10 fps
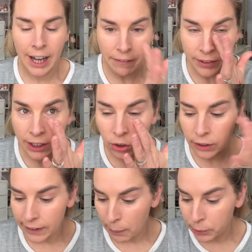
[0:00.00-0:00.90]
Have a little
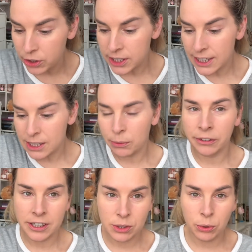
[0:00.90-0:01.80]
look at that because he's the
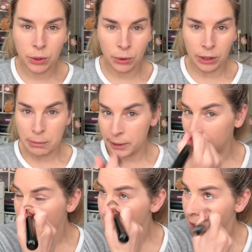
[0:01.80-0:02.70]
one that's cooking all the
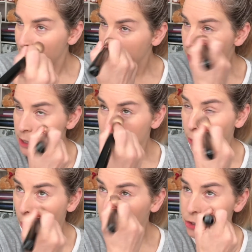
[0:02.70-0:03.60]
meals. So we've
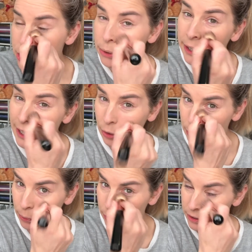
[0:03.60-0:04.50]
got 2
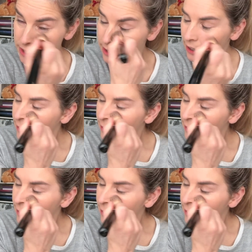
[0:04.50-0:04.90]
keto books.